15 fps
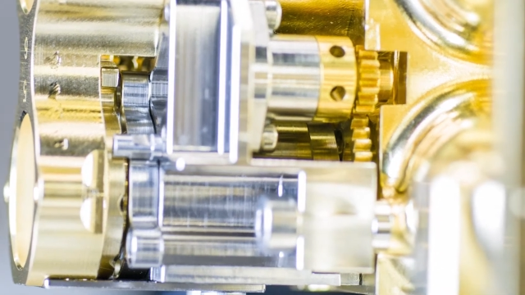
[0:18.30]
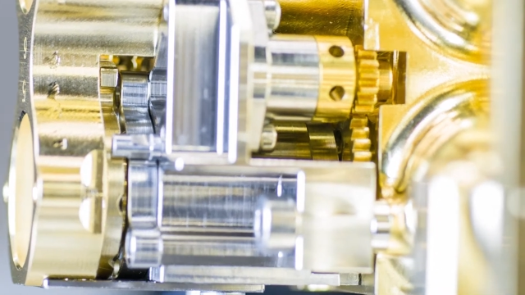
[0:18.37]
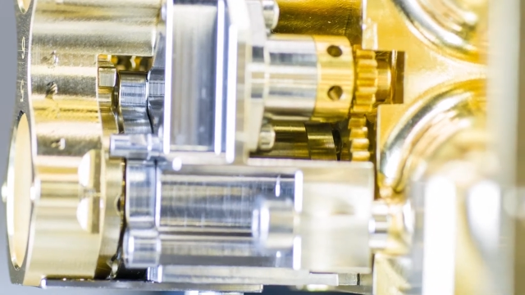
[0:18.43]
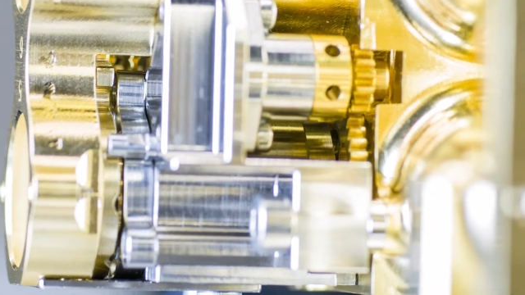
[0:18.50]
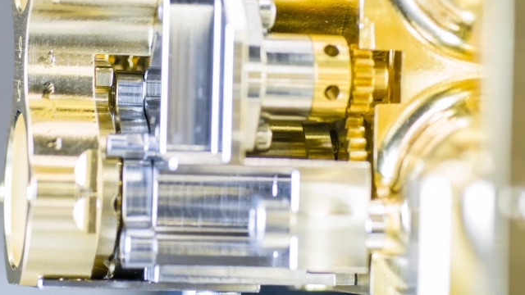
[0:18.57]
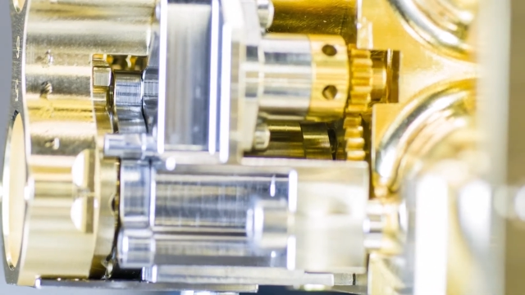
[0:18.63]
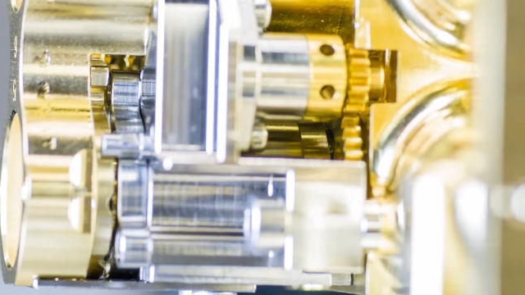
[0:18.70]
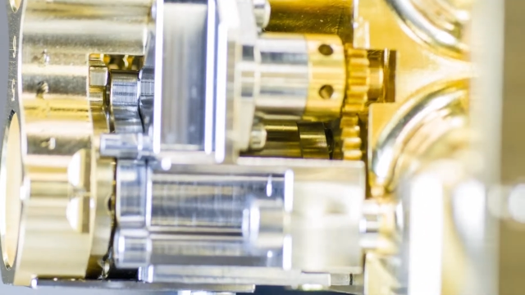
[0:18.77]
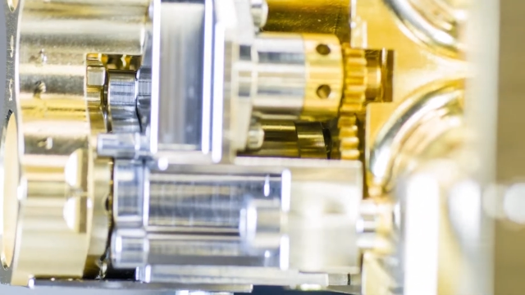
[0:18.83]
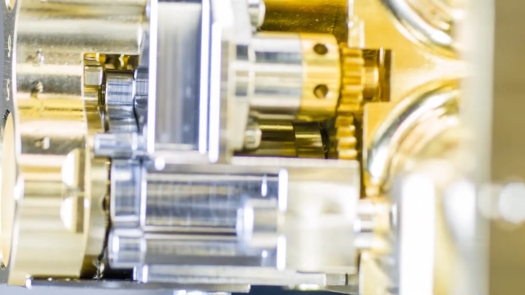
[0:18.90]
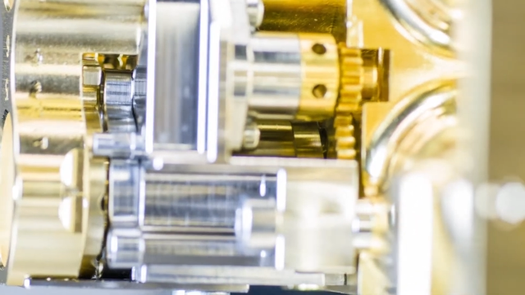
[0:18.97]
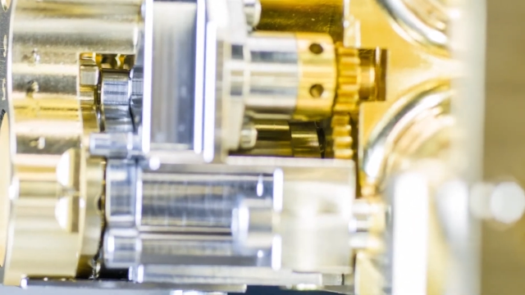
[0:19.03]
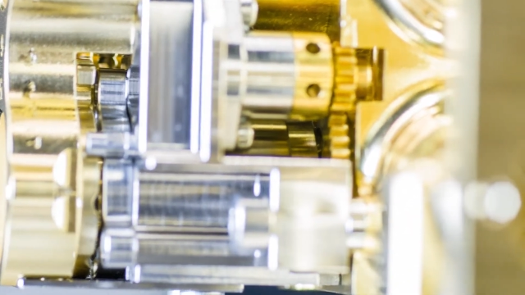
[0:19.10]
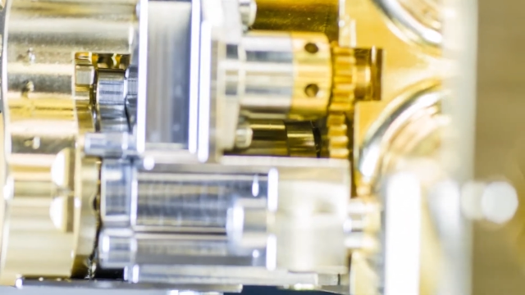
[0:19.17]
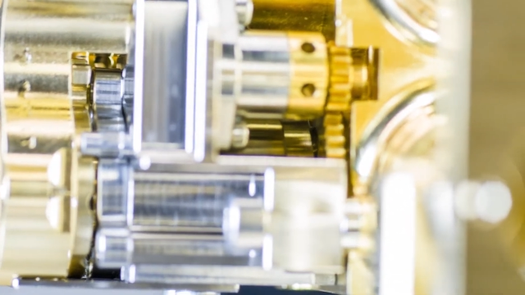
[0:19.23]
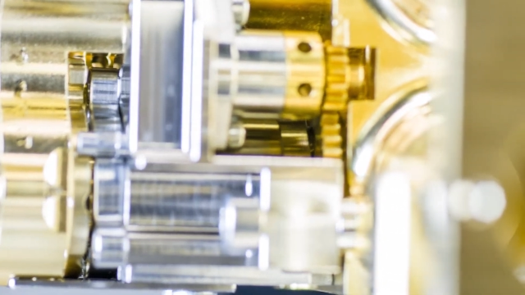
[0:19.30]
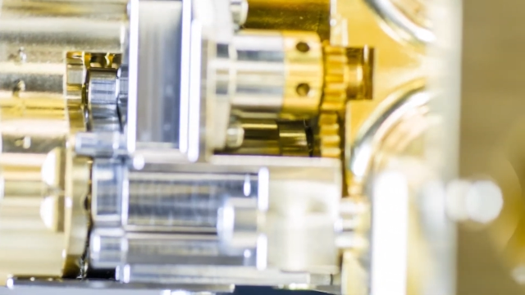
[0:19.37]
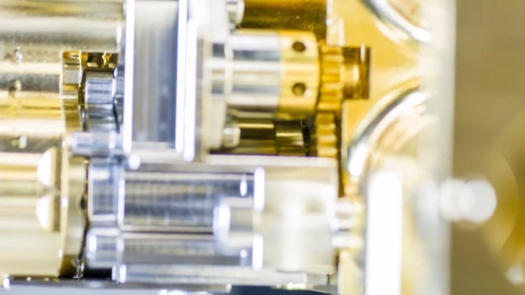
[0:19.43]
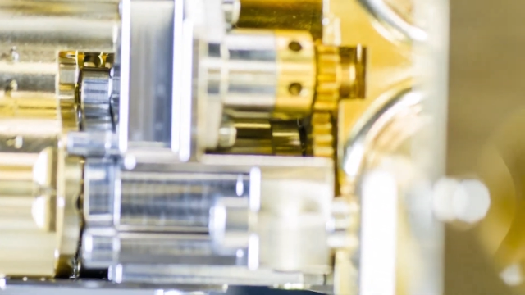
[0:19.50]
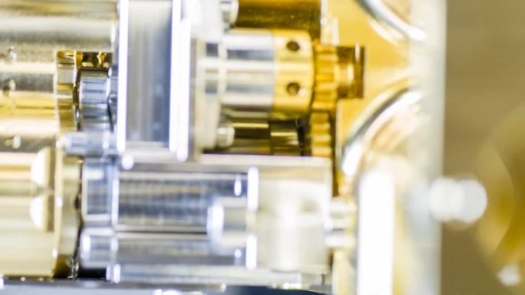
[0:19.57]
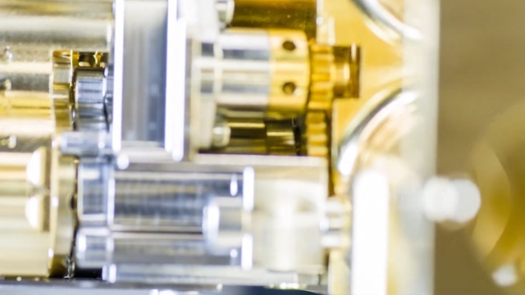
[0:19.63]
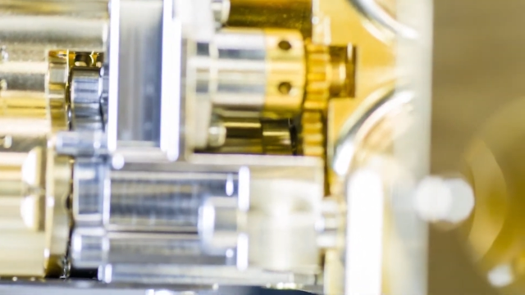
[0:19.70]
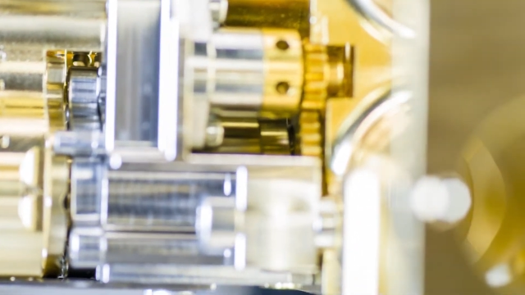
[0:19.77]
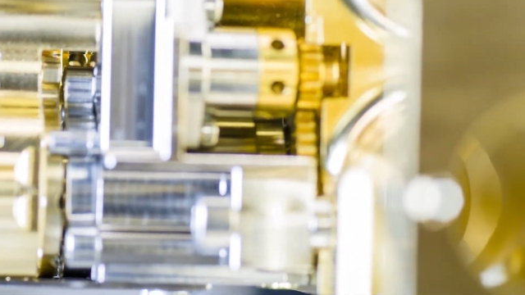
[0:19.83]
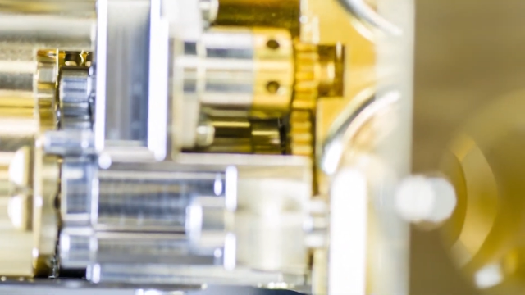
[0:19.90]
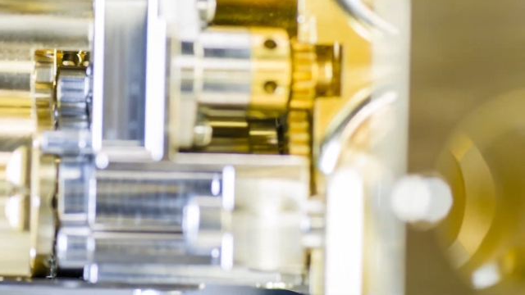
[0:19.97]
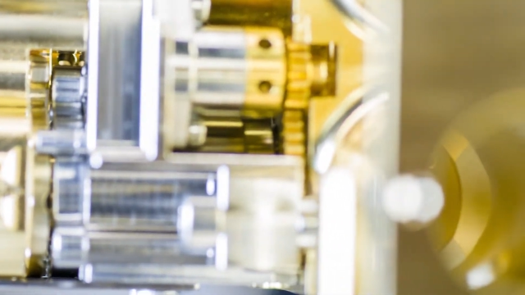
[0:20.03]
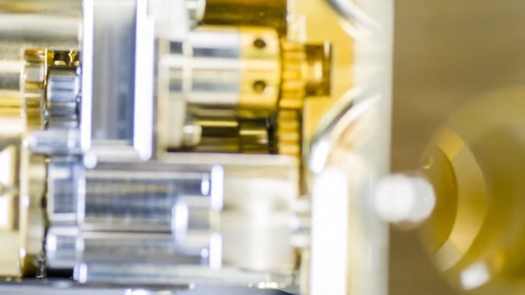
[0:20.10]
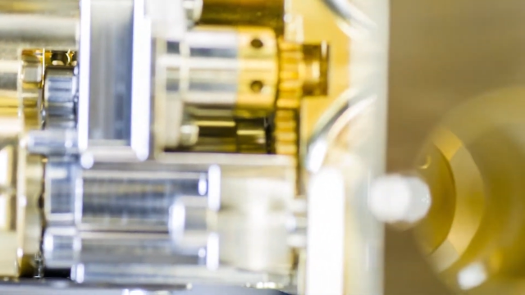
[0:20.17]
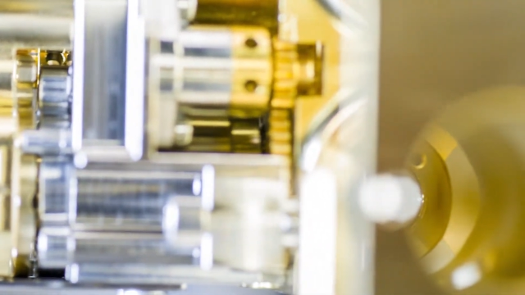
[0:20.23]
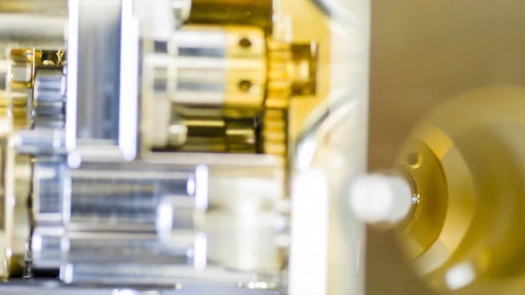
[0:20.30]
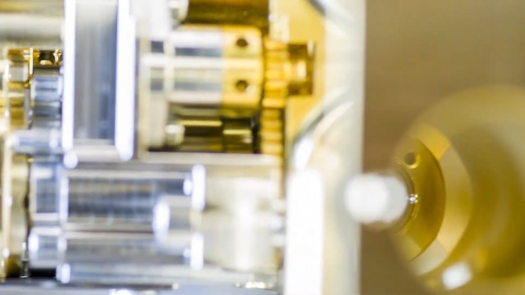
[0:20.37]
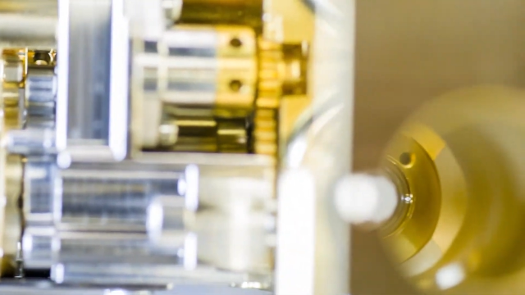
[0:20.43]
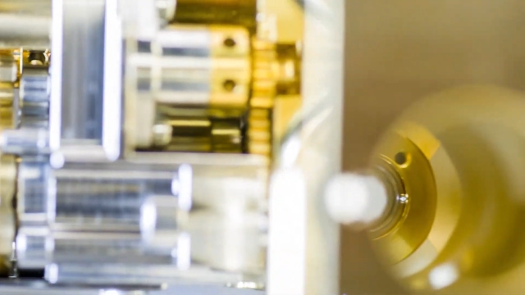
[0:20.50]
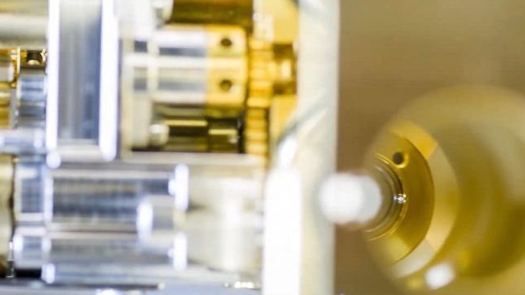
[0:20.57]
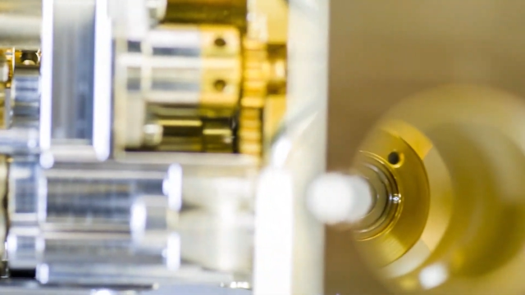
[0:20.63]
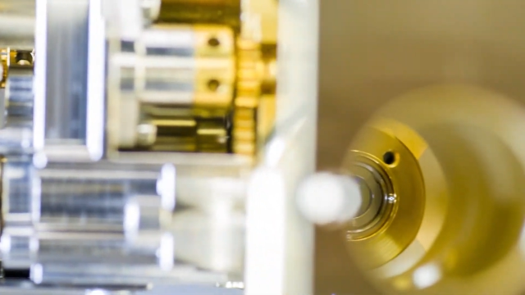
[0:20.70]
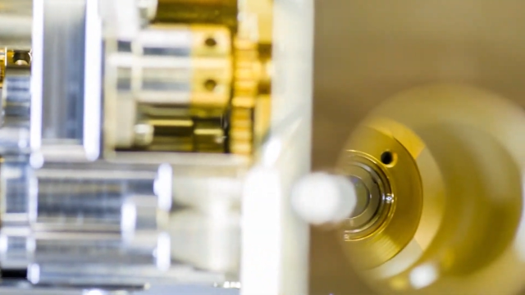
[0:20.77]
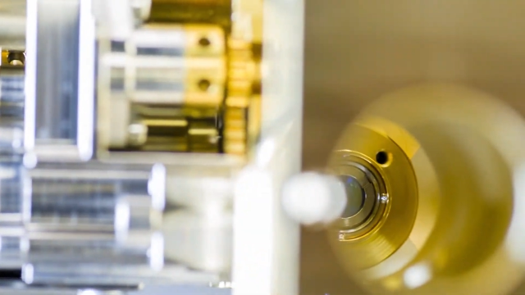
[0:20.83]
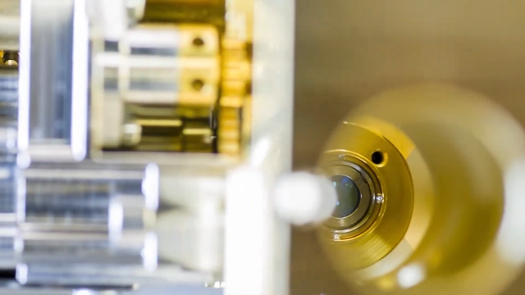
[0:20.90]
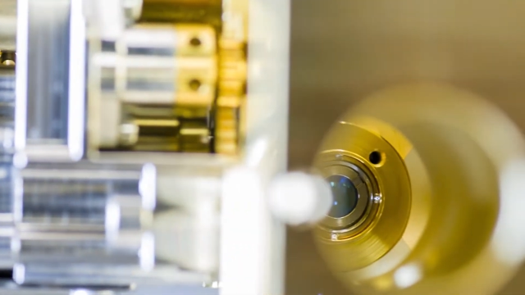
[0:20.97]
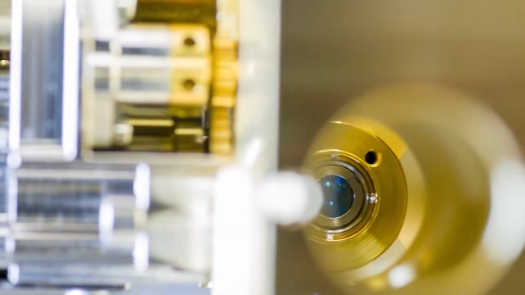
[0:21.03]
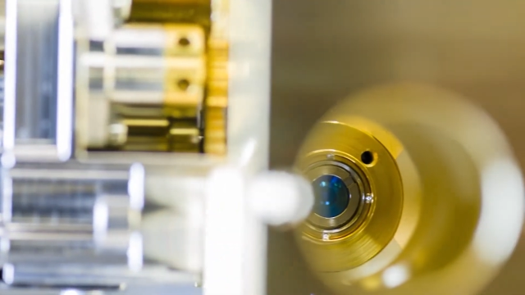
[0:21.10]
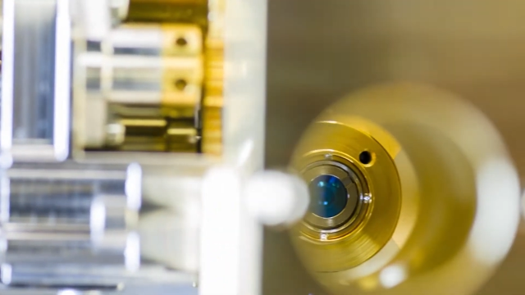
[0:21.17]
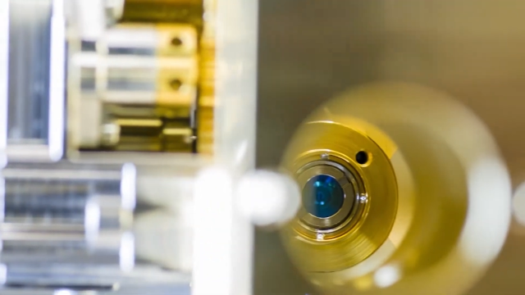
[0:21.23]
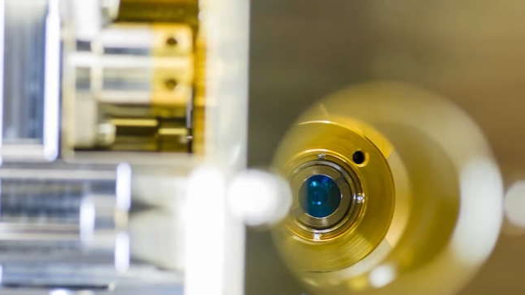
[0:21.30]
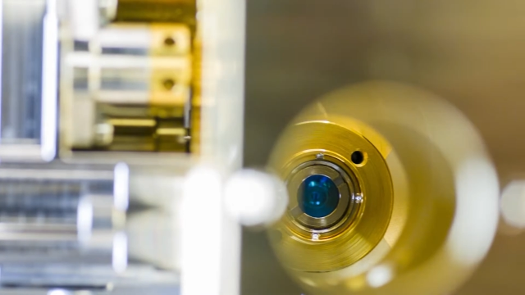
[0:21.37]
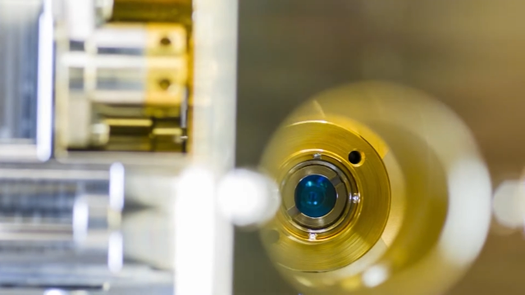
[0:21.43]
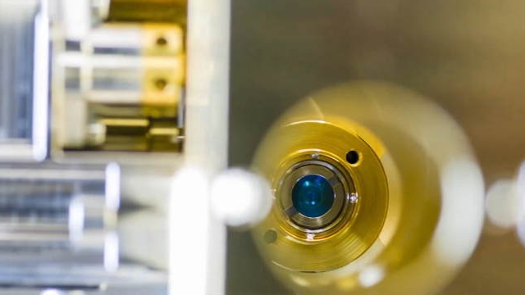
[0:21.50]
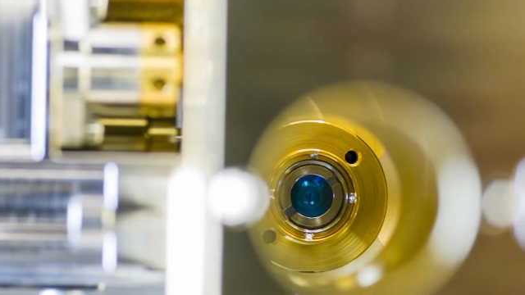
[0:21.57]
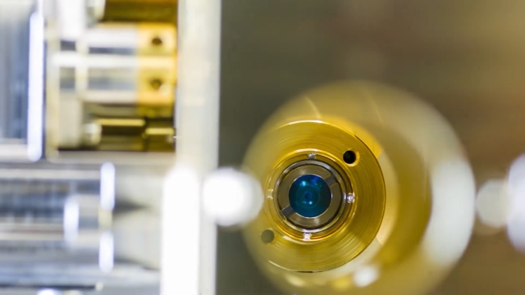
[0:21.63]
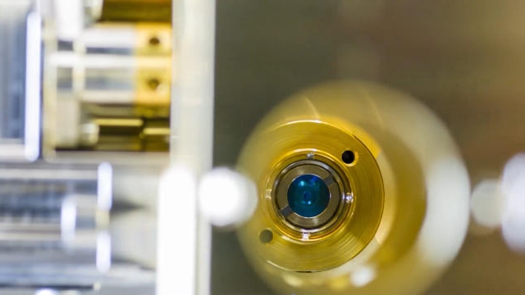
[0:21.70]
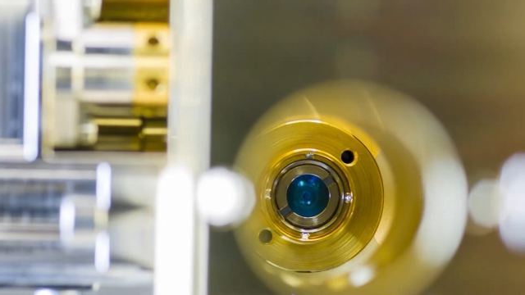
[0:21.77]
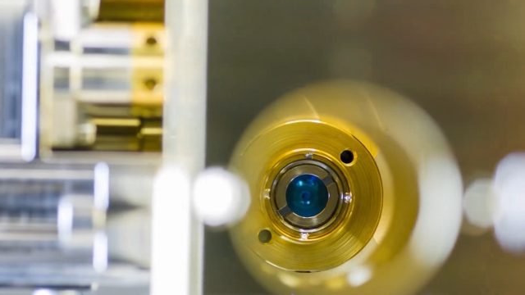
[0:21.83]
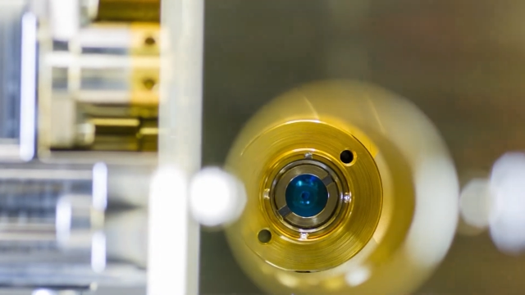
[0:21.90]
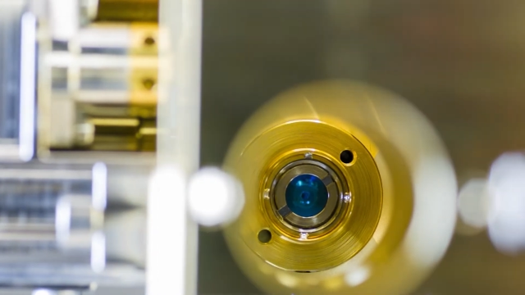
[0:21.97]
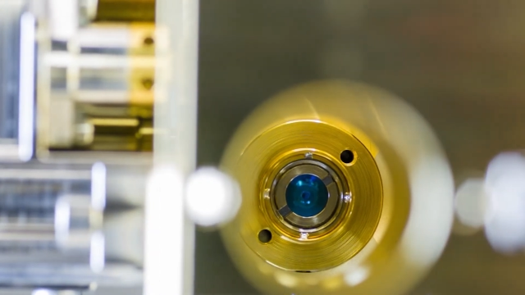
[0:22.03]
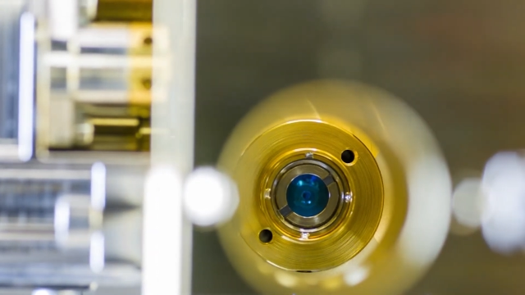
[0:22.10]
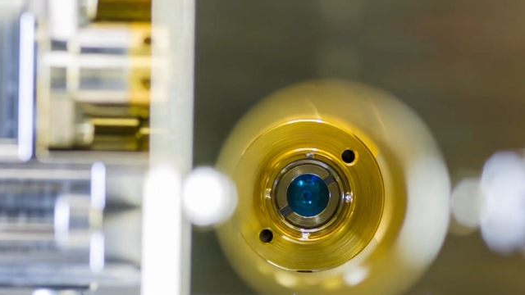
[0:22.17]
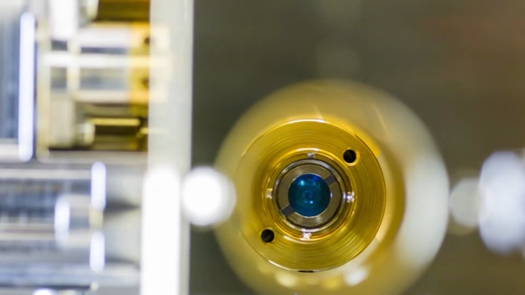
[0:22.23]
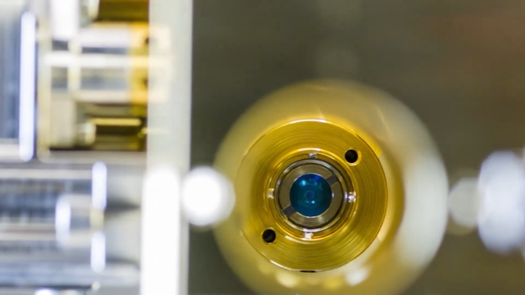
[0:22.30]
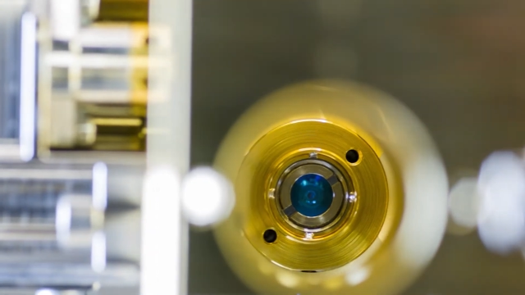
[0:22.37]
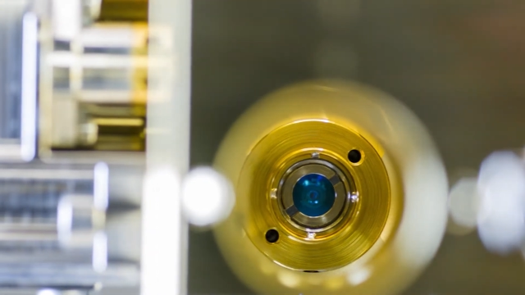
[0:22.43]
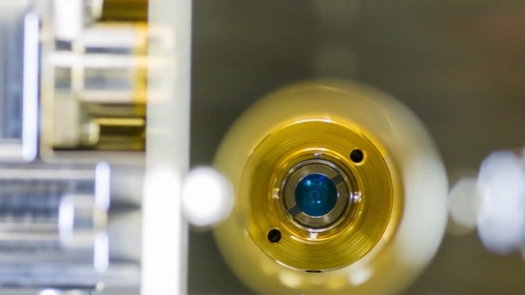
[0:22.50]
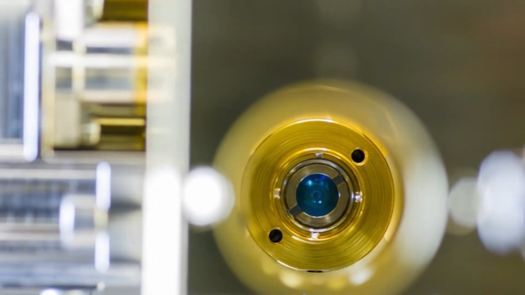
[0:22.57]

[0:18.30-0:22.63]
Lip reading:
[unreadable: no face in view]